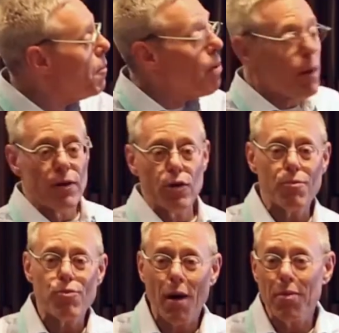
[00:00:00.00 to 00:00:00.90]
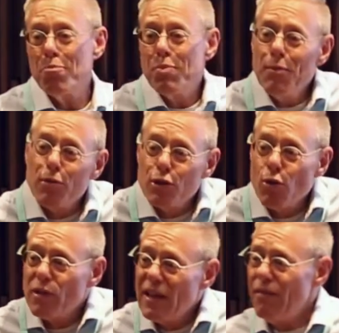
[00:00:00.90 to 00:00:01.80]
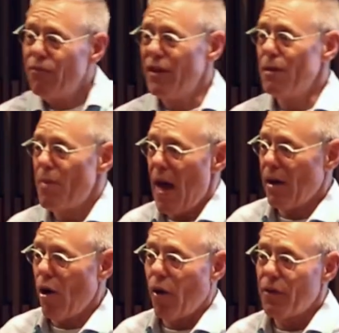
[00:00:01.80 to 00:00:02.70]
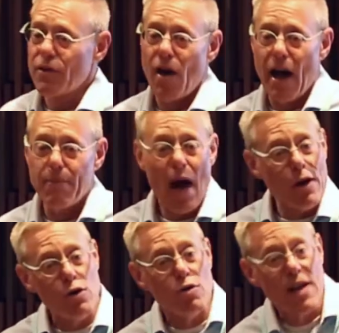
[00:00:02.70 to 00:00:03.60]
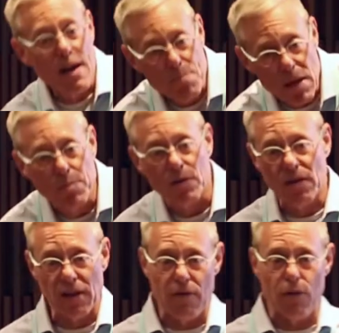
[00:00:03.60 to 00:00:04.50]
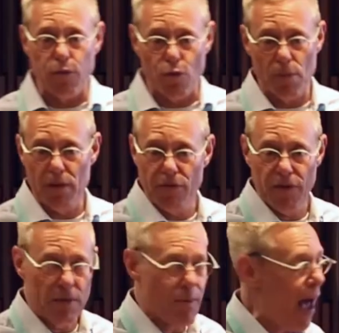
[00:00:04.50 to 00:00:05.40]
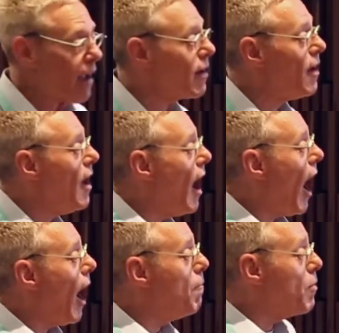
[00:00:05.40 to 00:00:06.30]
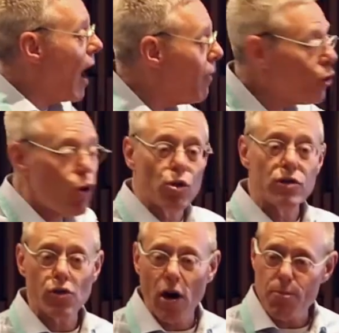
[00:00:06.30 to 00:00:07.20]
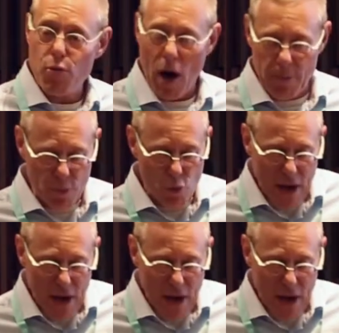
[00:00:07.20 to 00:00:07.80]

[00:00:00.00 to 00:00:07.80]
The public good problem. People don't leave feedback all the time. How do you get people to leave informative feedback? And the cold start problem.